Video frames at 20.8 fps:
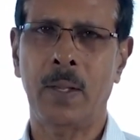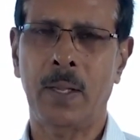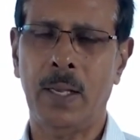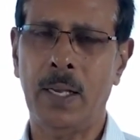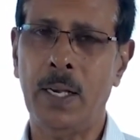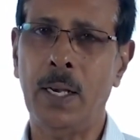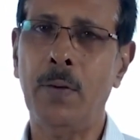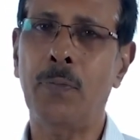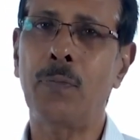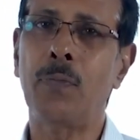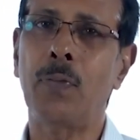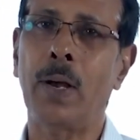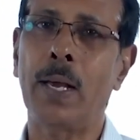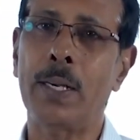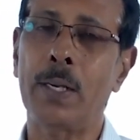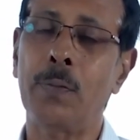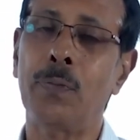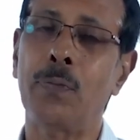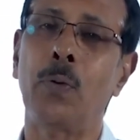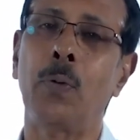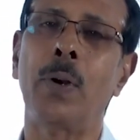
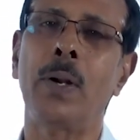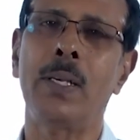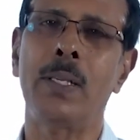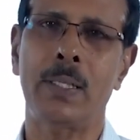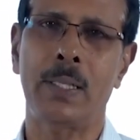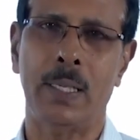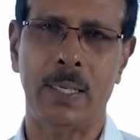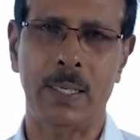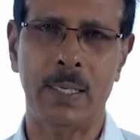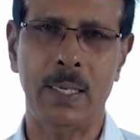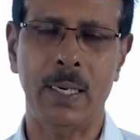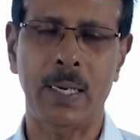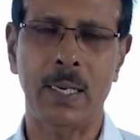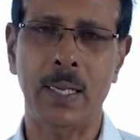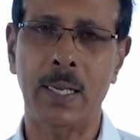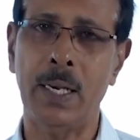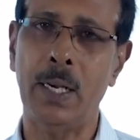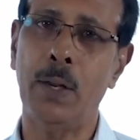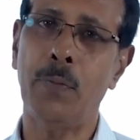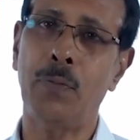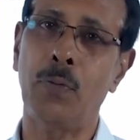at a foreign center
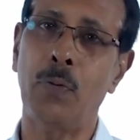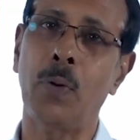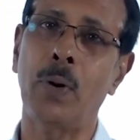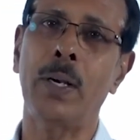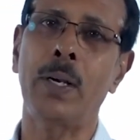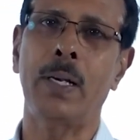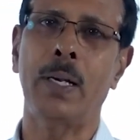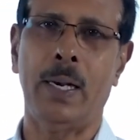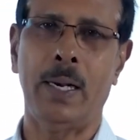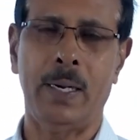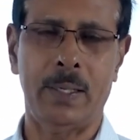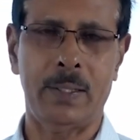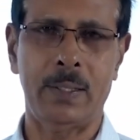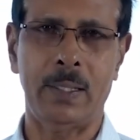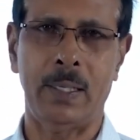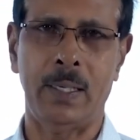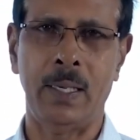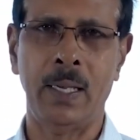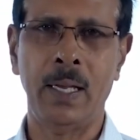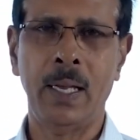in a foreign currency